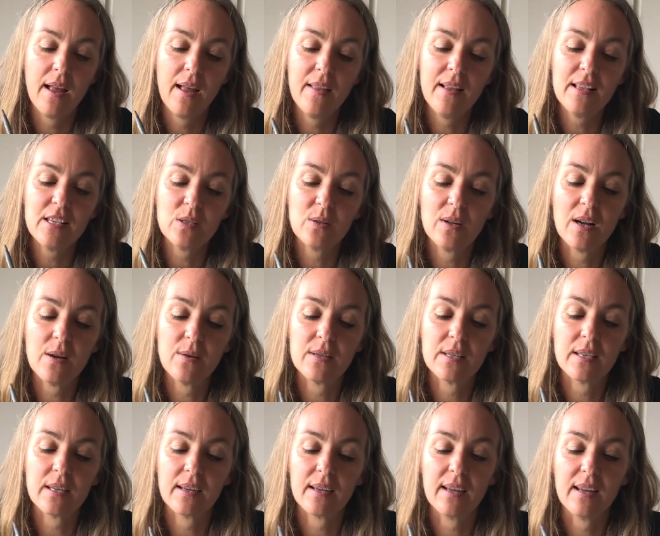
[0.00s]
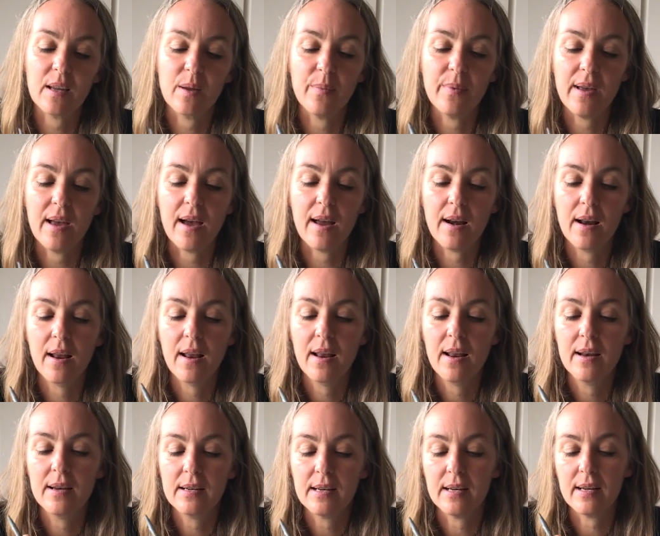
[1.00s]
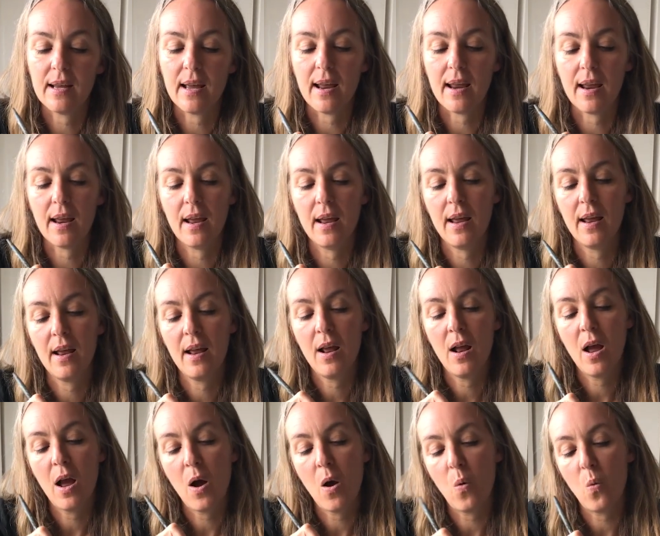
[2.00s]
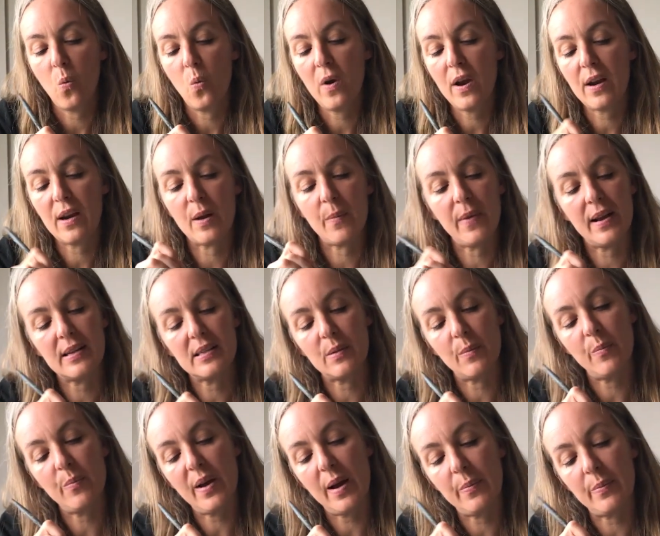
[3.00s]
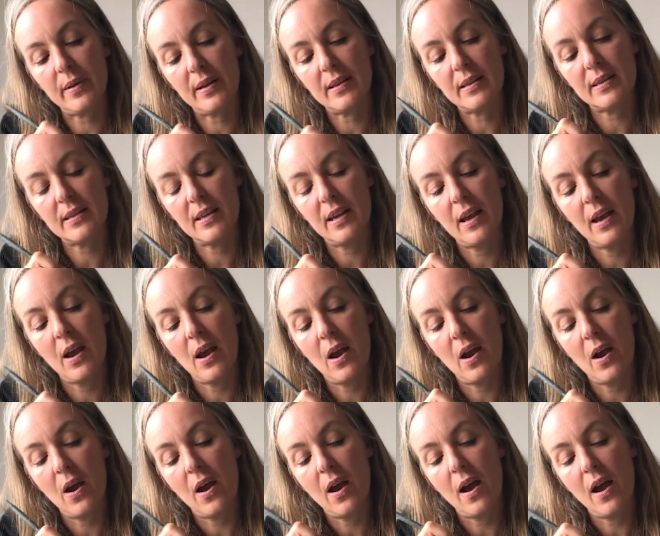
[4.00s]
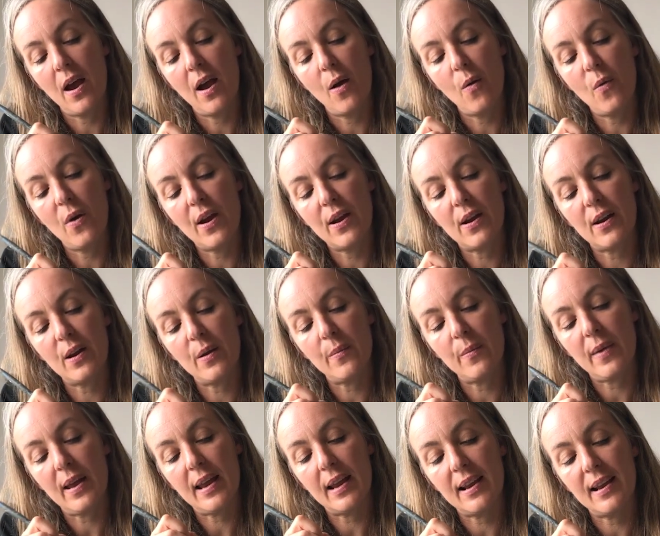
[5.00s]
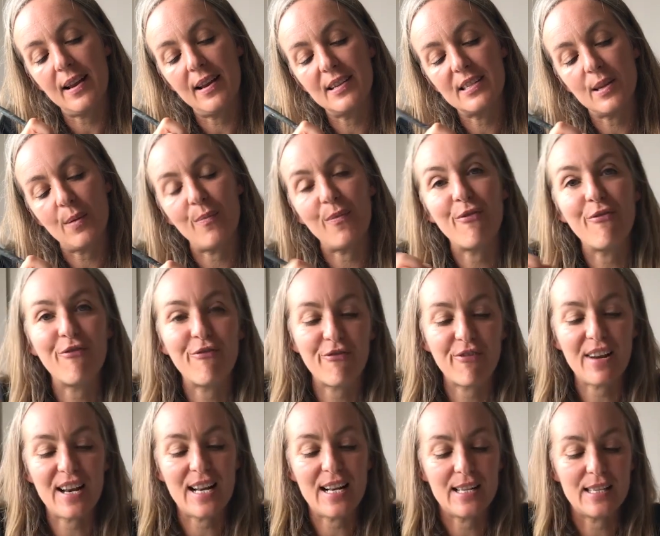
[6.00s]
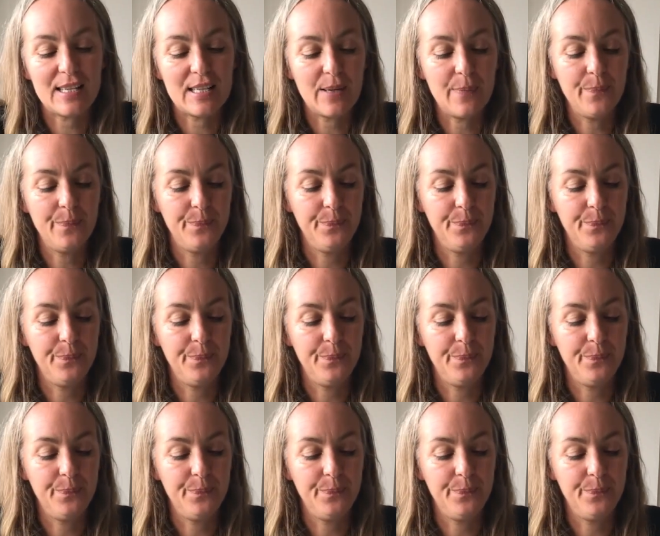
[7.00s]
That's what I was thinking about today. We're going to make some puppets. We're going to make some friends.